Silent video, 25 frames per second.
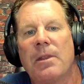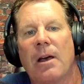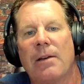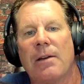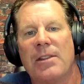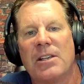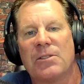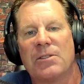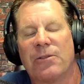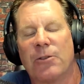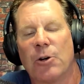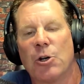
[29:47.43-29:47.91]

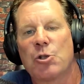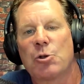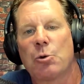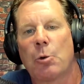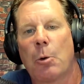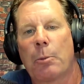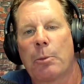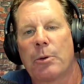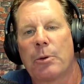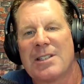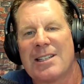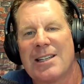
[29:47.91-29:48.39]
of this
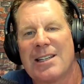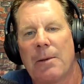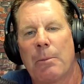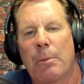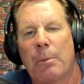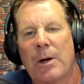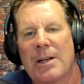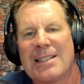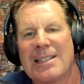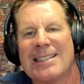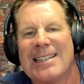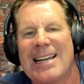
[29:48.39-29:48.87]
virtual pres
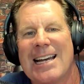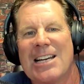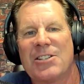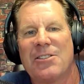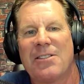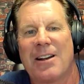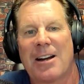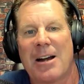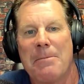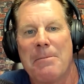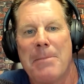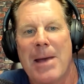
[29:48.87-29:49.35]

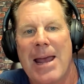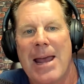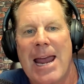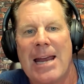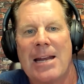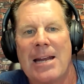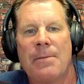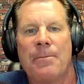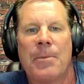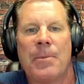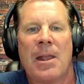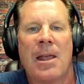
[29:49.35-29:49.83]
presentation that I
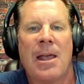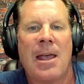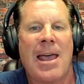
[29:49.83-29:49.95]
made.